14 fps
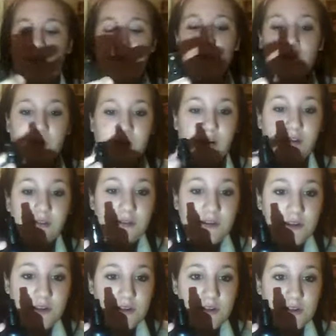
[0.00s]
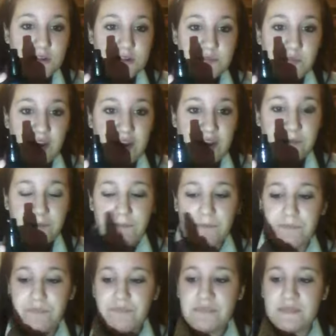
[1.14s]
water spray.
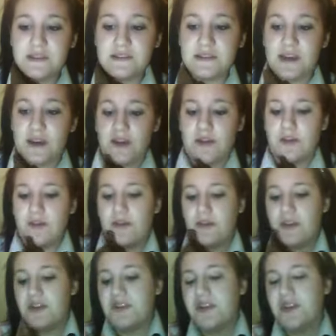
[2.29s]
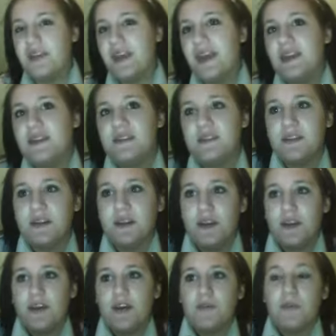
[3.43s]
So you do this
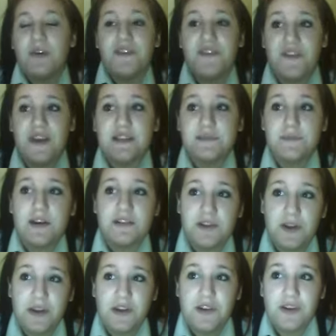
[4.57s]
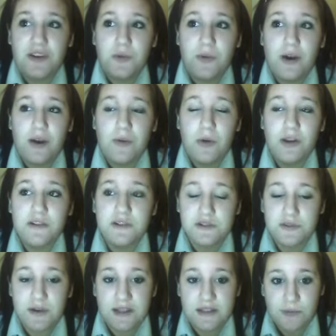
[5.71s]
with the face mask, you only do it once or
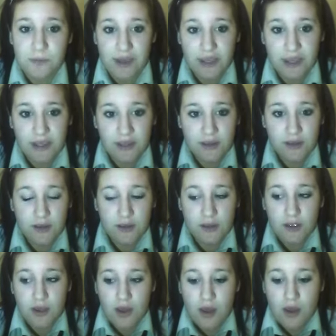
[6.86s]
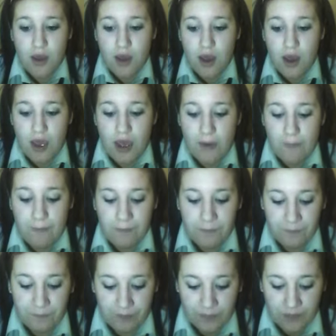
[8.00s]
twice a week.
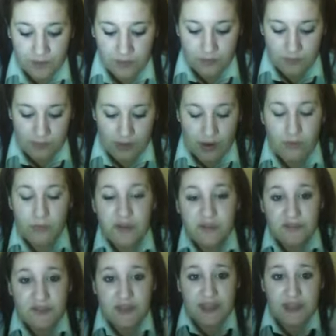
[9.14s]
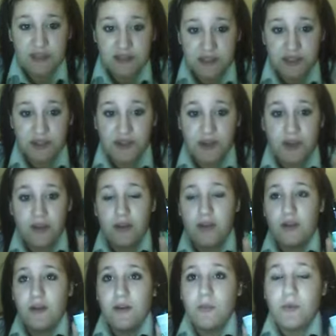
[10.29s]
But with this, you do it
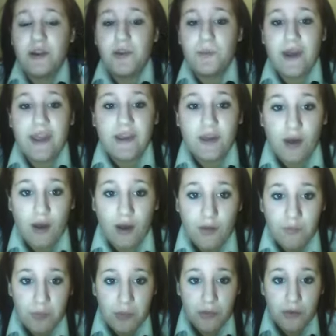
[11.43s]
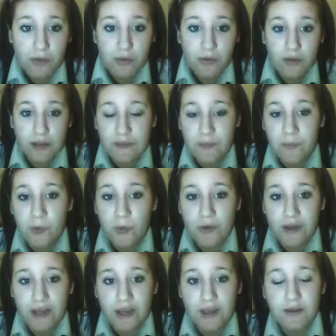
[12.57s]
when you wake up in the
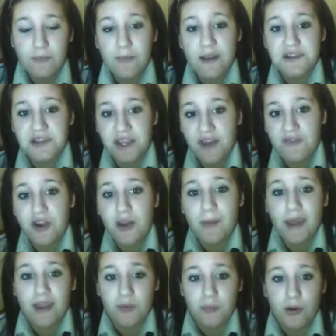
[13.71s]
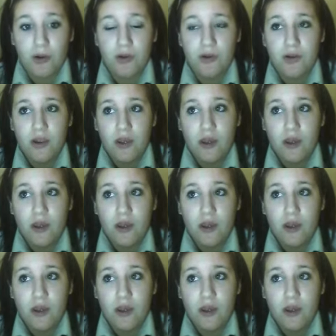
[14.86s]
morning. Make sure you have no makeup on.